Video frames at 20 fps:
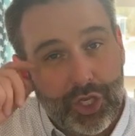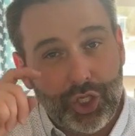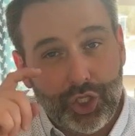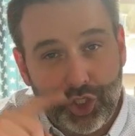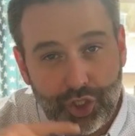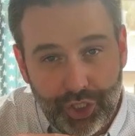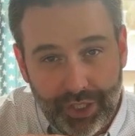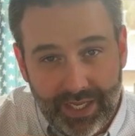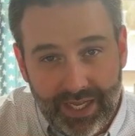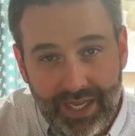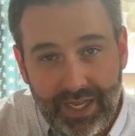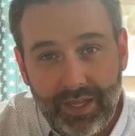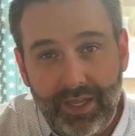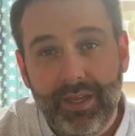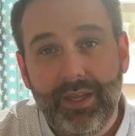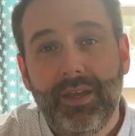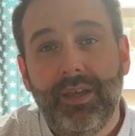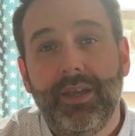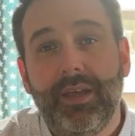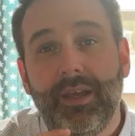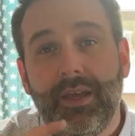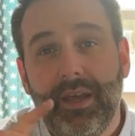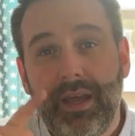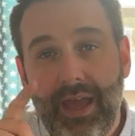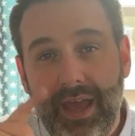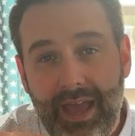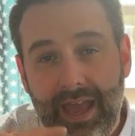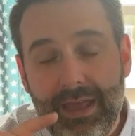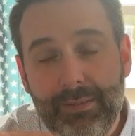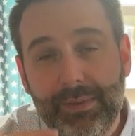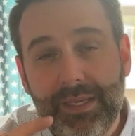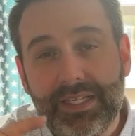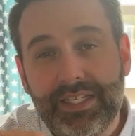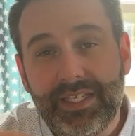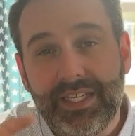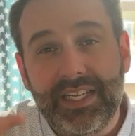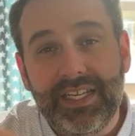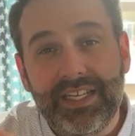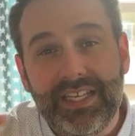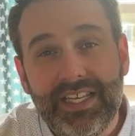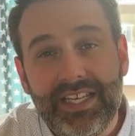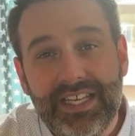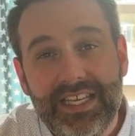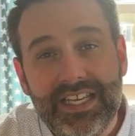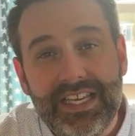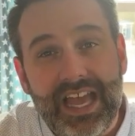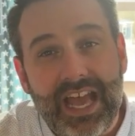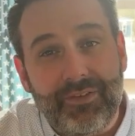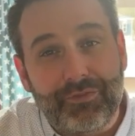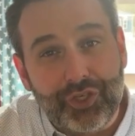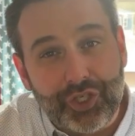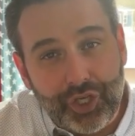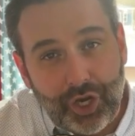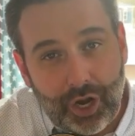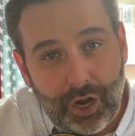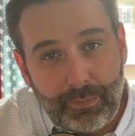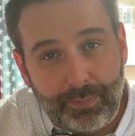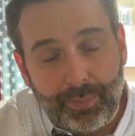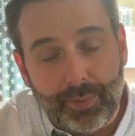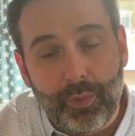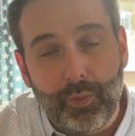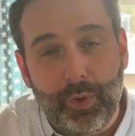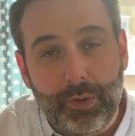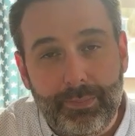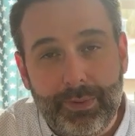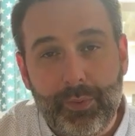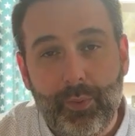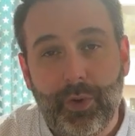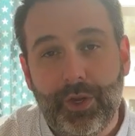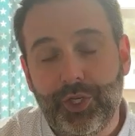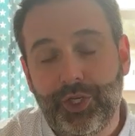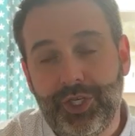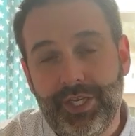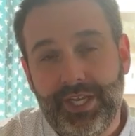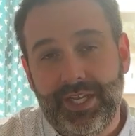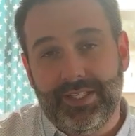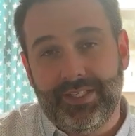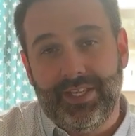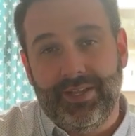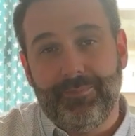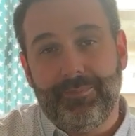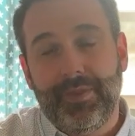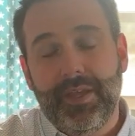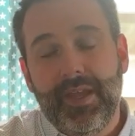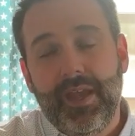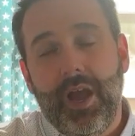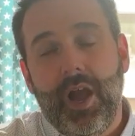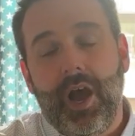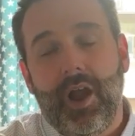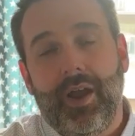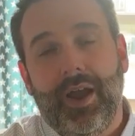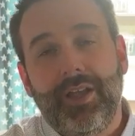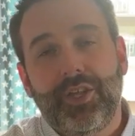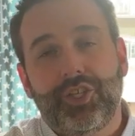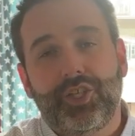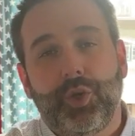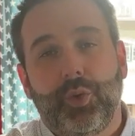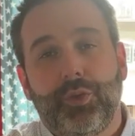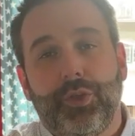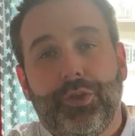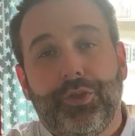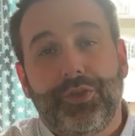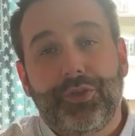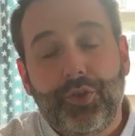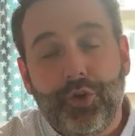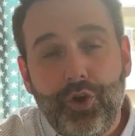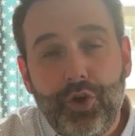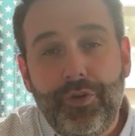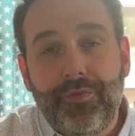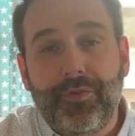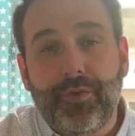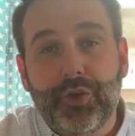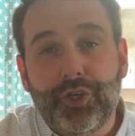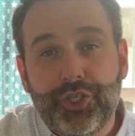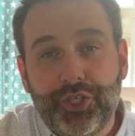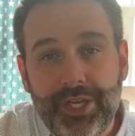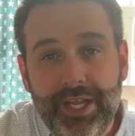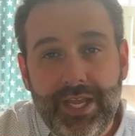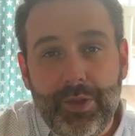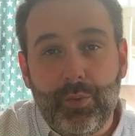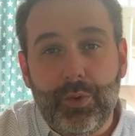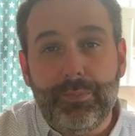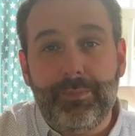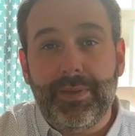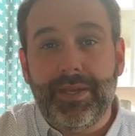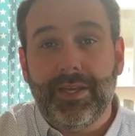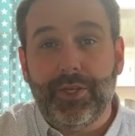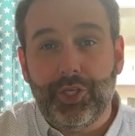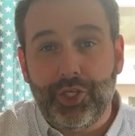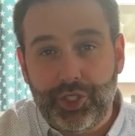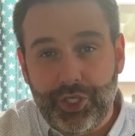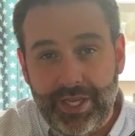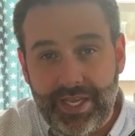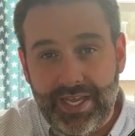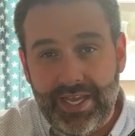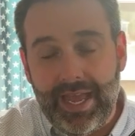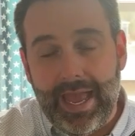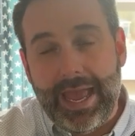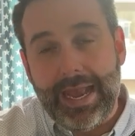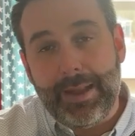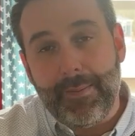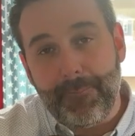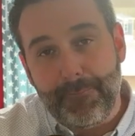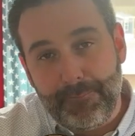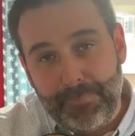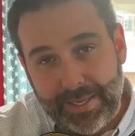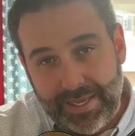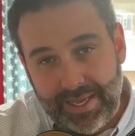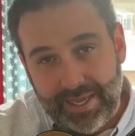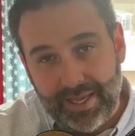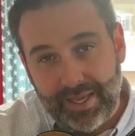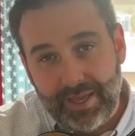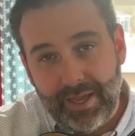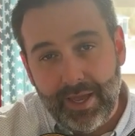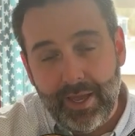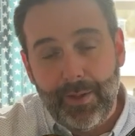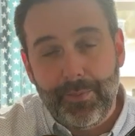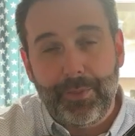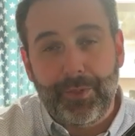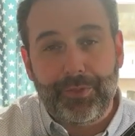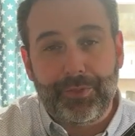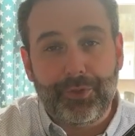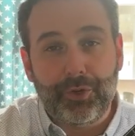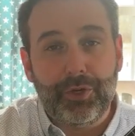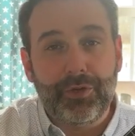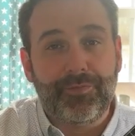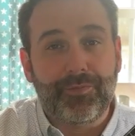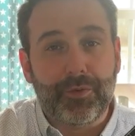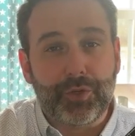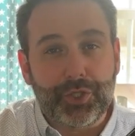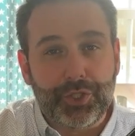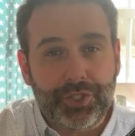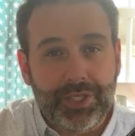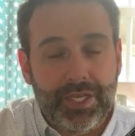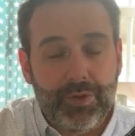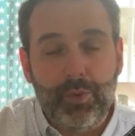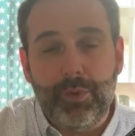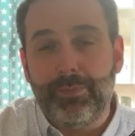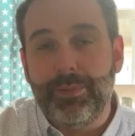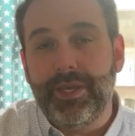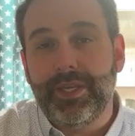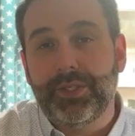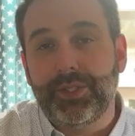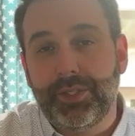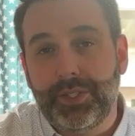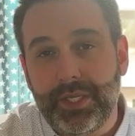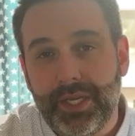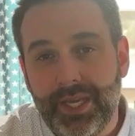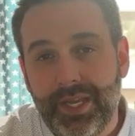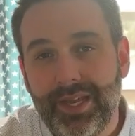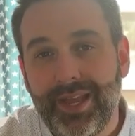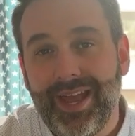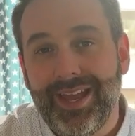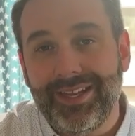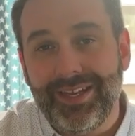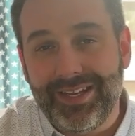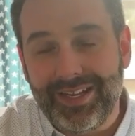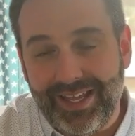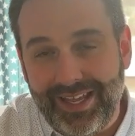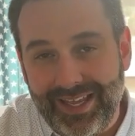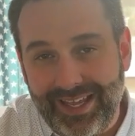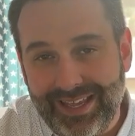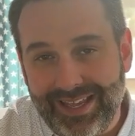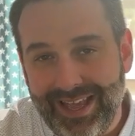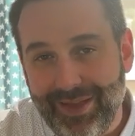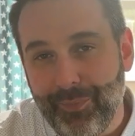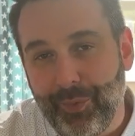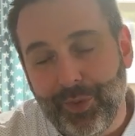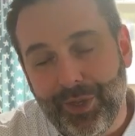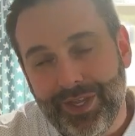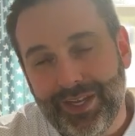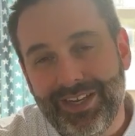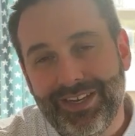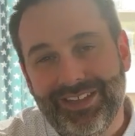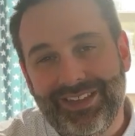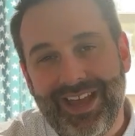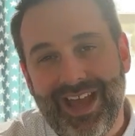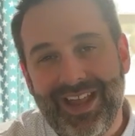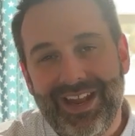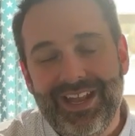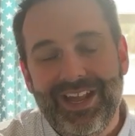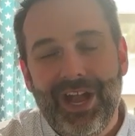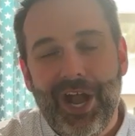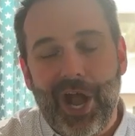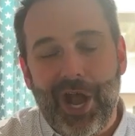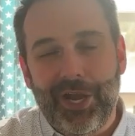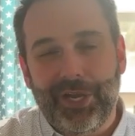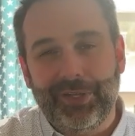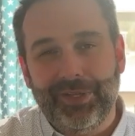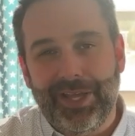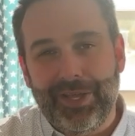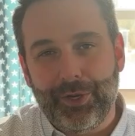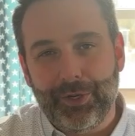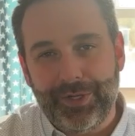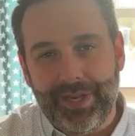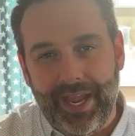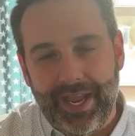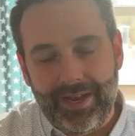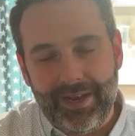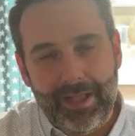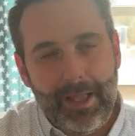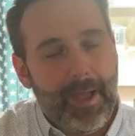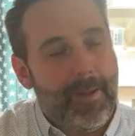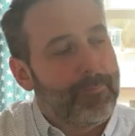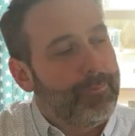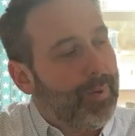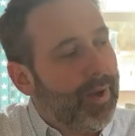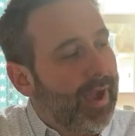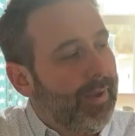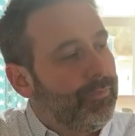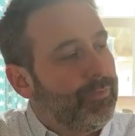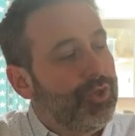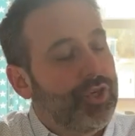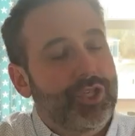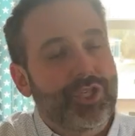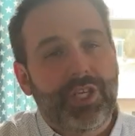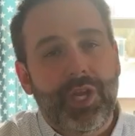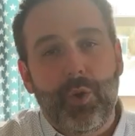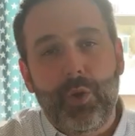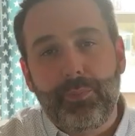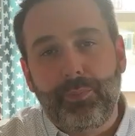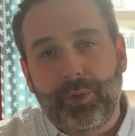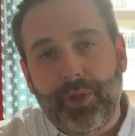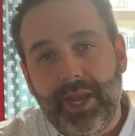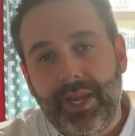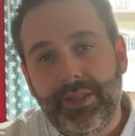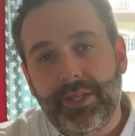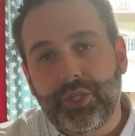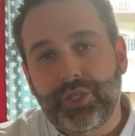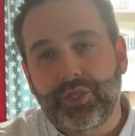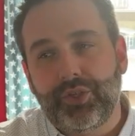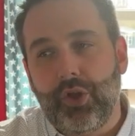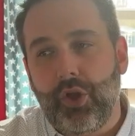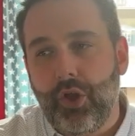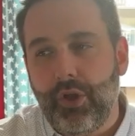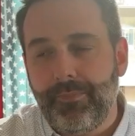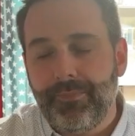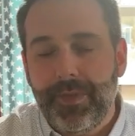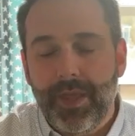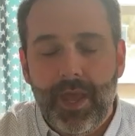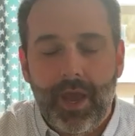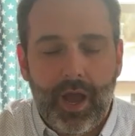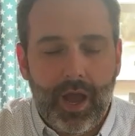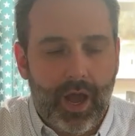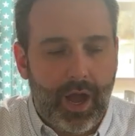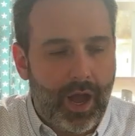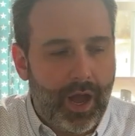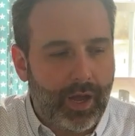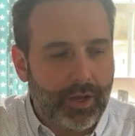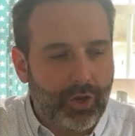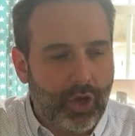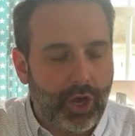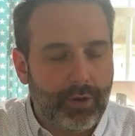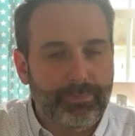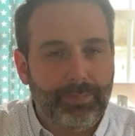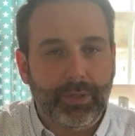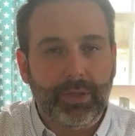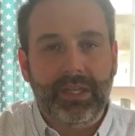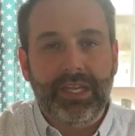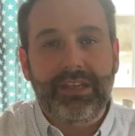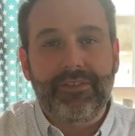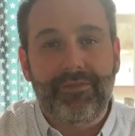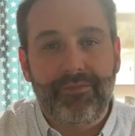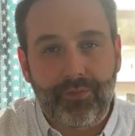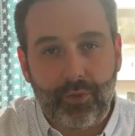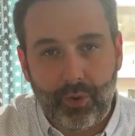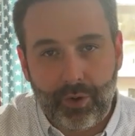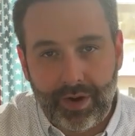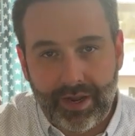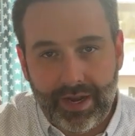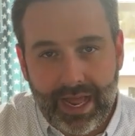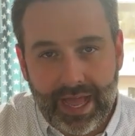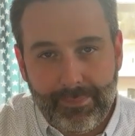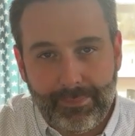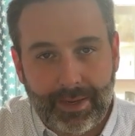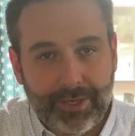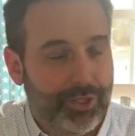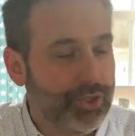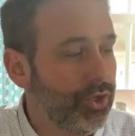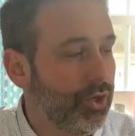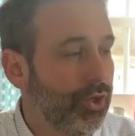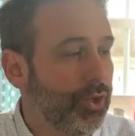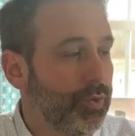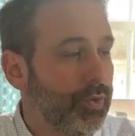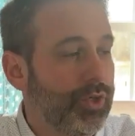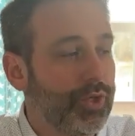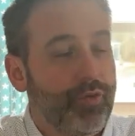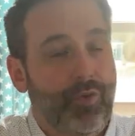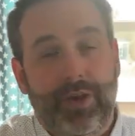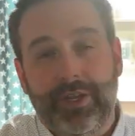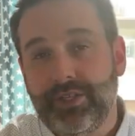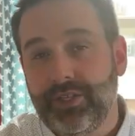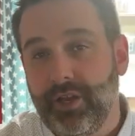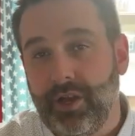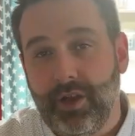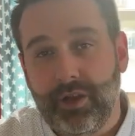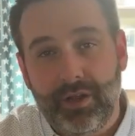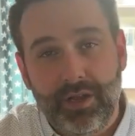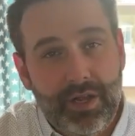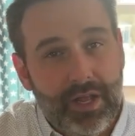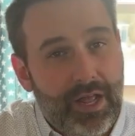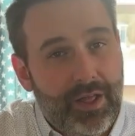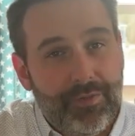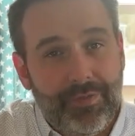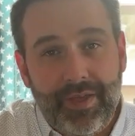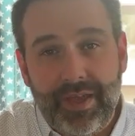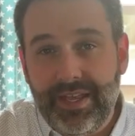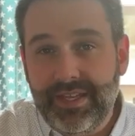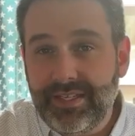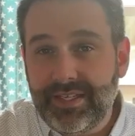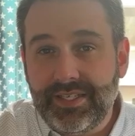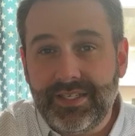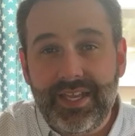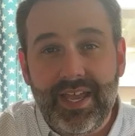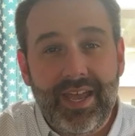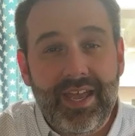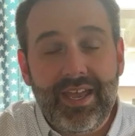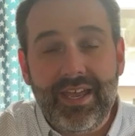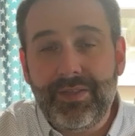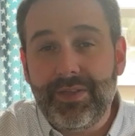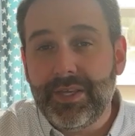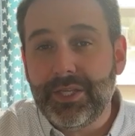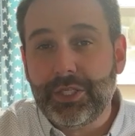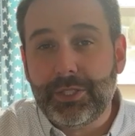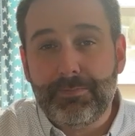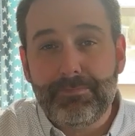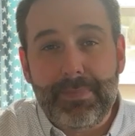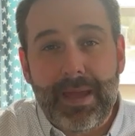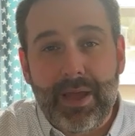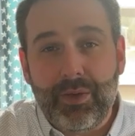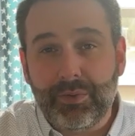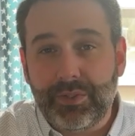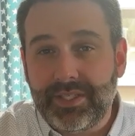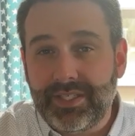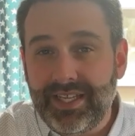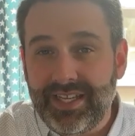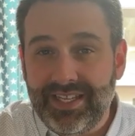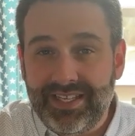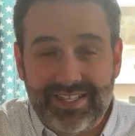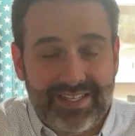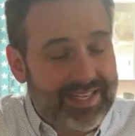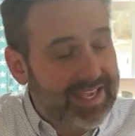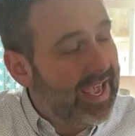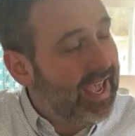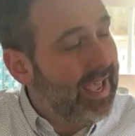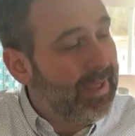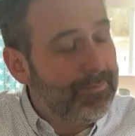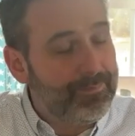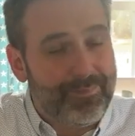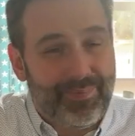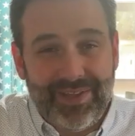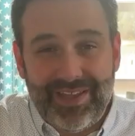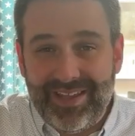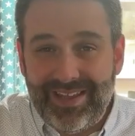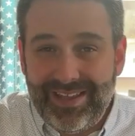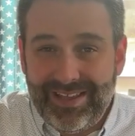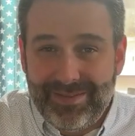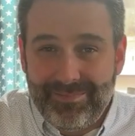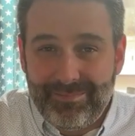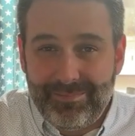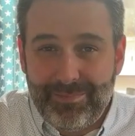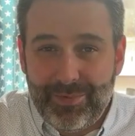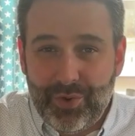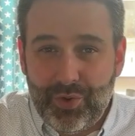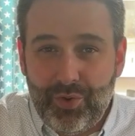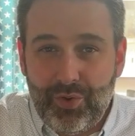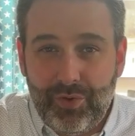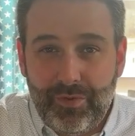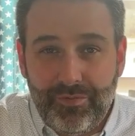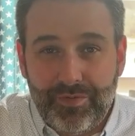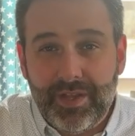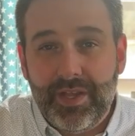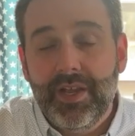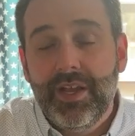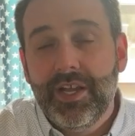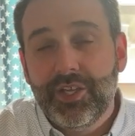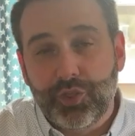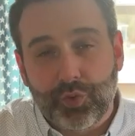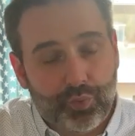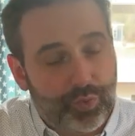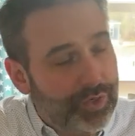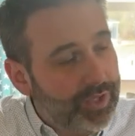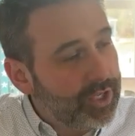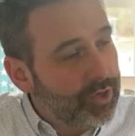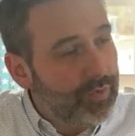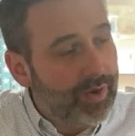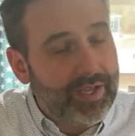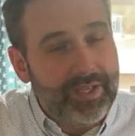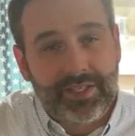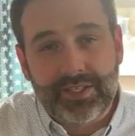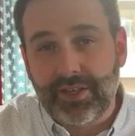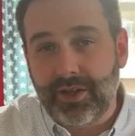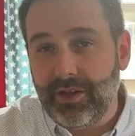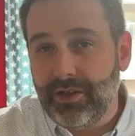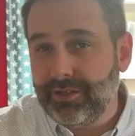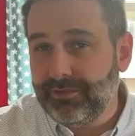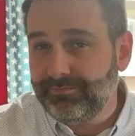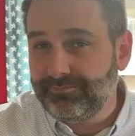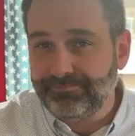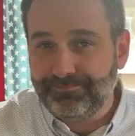G, A, B, C, D, E, F sharp would be what G is in. All right, so the third for G would be a G and a B. The third for C would be a C and an E, and we'll get into that on a later date. But just say we're playing this song called Believe For It at my church, which is a great song. They say this mountain can't be moved. It's a really great song.